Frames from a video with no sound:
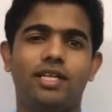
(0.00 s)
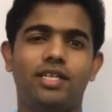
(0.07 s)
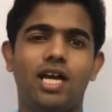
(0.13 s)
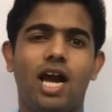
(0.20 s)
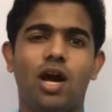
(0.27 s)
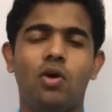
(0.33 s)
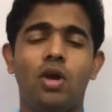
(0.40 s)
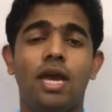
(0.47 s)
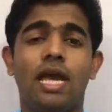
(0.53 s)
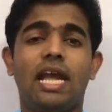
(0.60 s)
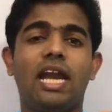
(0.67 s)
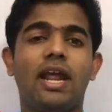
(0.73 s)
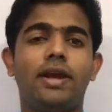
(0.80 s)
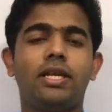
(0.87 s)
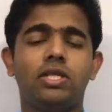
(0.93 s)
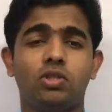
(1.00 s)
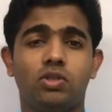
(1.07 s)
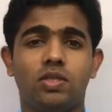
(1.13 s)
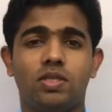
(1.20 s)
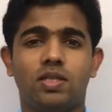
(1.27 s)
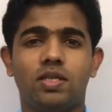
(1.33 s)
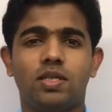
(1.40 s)
now, let us
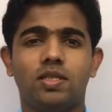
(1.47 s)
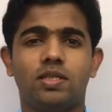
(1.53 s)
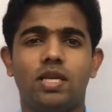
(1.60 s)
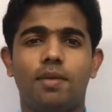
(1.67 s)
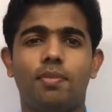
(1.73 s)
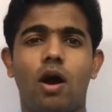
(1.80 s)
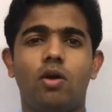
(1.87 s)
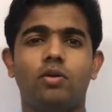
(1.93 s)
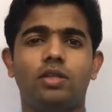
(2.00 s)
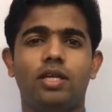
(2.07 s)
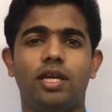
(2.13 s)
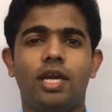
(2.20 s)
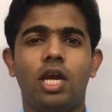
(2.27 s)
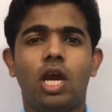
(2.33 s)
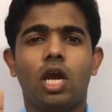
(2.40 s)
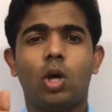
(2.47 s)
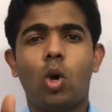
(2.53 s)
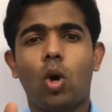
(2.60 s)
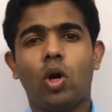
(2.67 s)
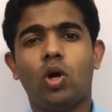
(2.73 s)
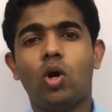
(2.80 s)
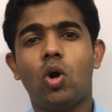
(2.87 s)
discuss about the
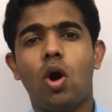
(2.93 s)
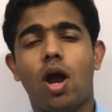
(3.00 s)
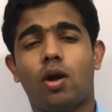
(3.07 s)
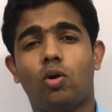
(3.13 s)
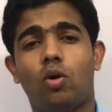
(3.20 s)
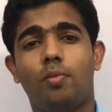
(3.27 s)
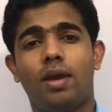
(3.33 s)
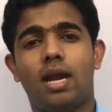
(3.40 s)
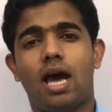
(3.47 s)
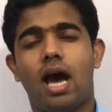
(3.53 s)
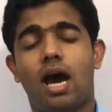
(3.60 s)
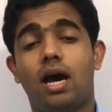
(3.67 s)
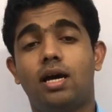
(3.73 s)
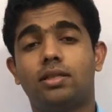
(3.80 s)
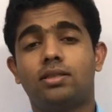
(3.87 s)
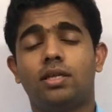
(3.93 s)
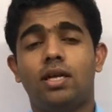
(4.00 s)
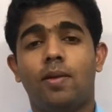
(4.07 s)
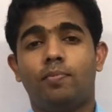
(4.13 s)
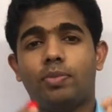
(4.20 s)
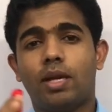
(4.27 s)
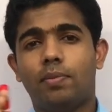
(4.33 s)
coracoacromial arch
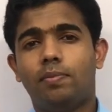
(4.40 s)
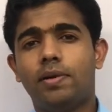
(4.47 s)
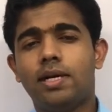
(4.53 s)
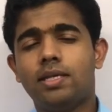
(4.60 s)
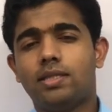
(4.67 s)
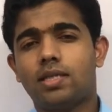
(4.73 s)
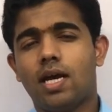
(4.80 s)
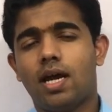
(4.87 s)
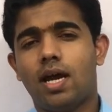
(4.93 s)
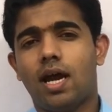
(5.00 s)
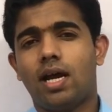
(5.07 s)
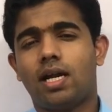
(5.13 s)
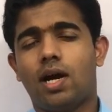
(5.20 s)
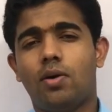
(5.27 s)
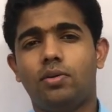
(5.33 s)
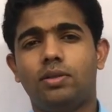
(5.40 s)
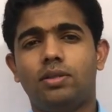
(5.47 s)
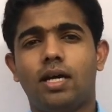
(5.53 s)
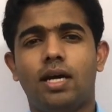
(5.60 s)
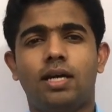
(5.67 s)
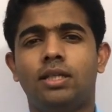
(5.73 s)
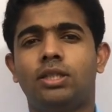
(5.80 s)
the bursa around
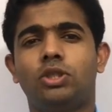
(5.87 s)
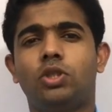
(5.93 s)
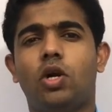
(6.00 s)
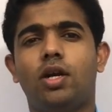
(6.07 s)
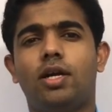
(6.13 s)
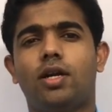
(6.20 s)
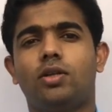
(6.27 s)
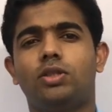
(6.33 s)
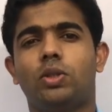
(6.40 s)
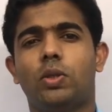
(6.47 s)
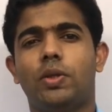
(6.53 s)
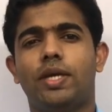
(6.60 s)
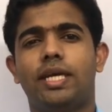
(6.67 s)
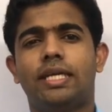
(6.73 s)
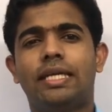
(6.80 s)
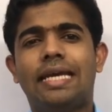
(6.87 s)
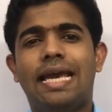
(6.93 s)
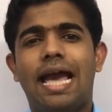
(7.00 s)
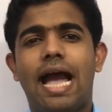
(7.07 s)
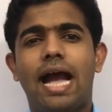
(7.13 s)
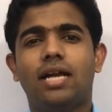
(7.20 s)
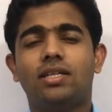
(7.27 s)
the shoulder joint
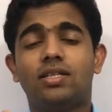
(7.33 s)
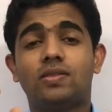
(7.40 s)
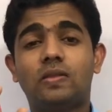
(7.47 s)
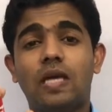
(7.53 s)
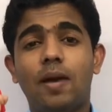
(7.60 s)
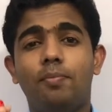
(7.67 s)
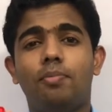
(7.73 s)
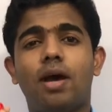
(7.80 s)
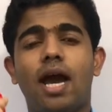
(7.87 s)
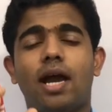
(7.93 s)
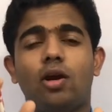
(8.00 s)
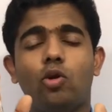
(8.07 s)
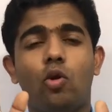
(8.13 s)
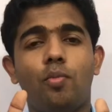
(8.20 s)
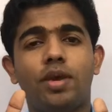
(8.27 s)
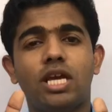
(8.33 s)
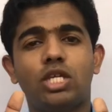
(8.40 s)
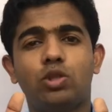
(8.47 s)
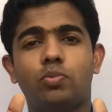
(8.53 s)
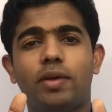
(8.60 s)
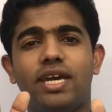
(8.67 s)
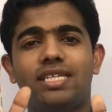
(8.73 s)
and the subacromial
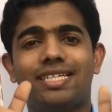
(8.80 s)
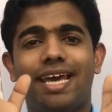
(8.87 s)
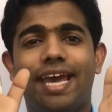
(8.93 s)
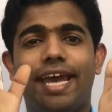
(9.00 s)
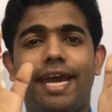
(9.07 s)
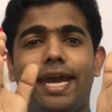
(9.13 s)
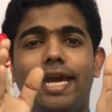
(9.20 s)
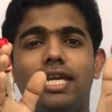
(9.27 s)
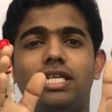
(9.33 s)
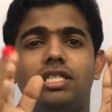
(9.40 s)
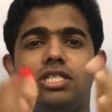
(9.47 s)
space in